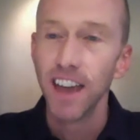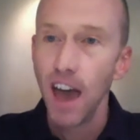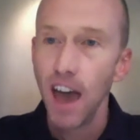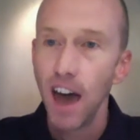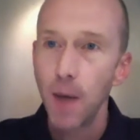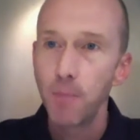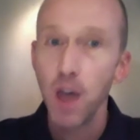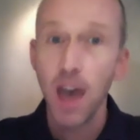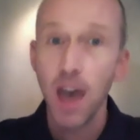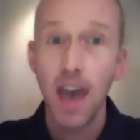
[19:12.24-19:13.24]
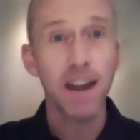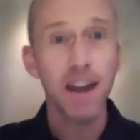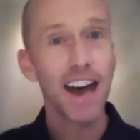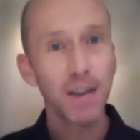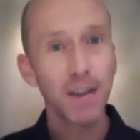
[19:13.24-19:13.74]
But
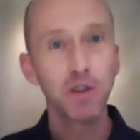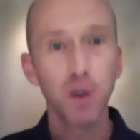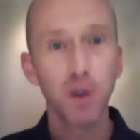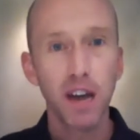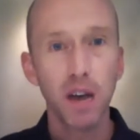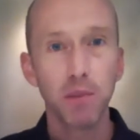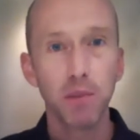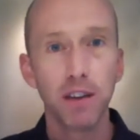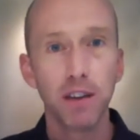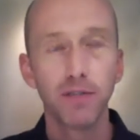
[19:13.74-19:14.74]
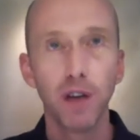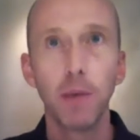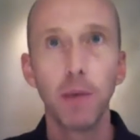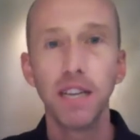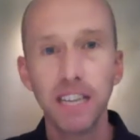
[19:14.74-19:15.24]
I was showing up from
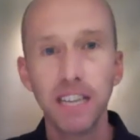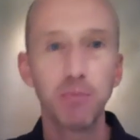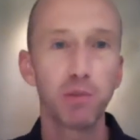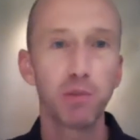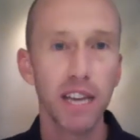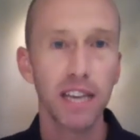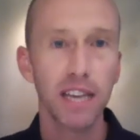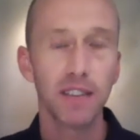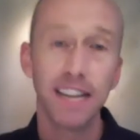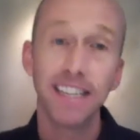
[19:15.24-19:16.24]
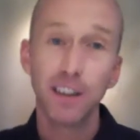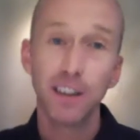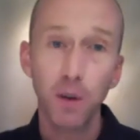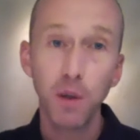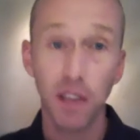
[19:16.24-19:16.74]
a deeper place, and I didn't
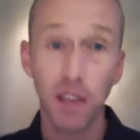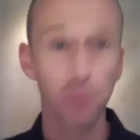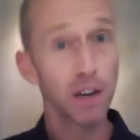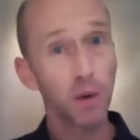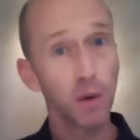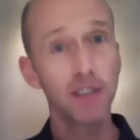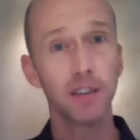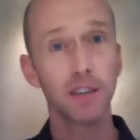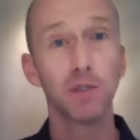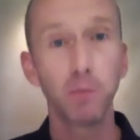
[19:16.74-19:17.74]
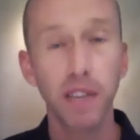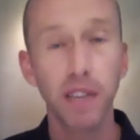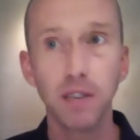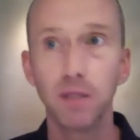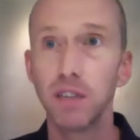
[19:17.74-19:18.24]
know it then, but it was a
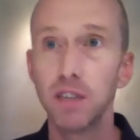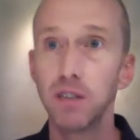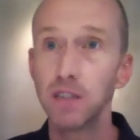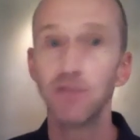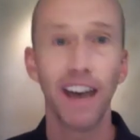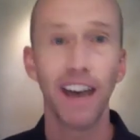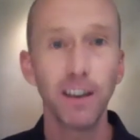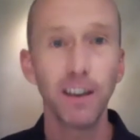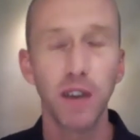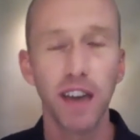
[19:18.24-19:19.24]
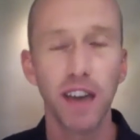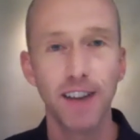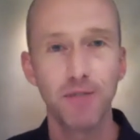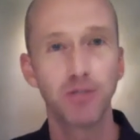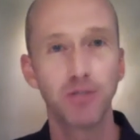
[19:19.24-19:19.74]
place of these values I had
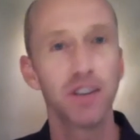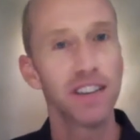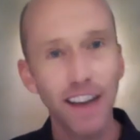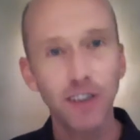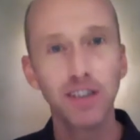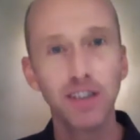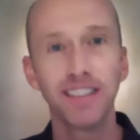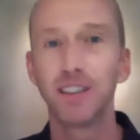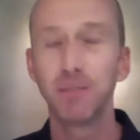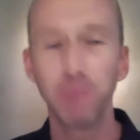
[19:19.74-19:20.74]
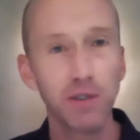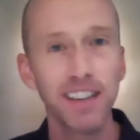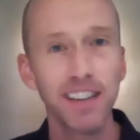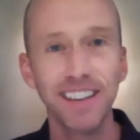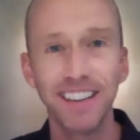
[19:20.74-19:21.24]
around connection and
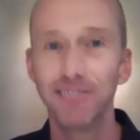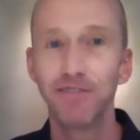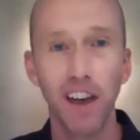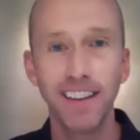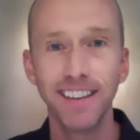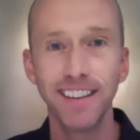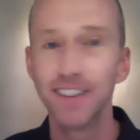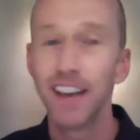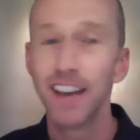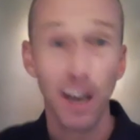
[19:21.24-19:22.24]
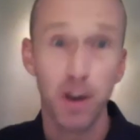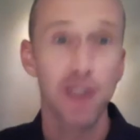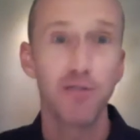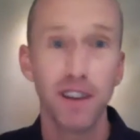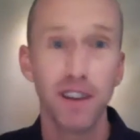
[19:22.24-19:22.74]
community and fun and
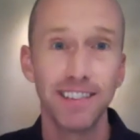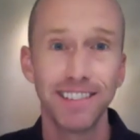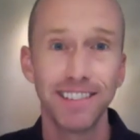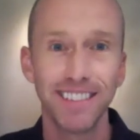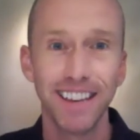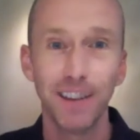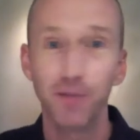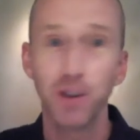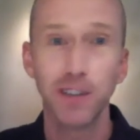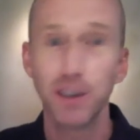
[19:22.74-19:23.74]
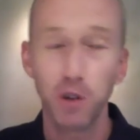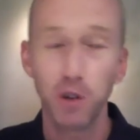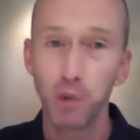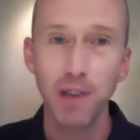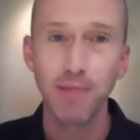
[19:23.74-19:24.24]
whatever it is that a 14-year-old
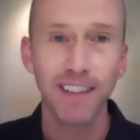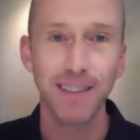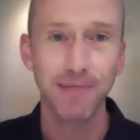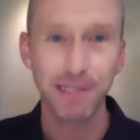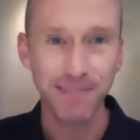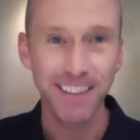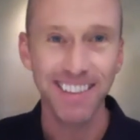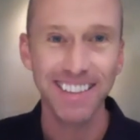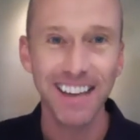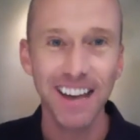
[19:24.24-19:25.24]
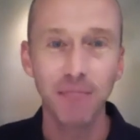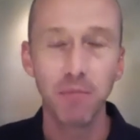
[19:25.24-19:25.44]
boy might label them at the time.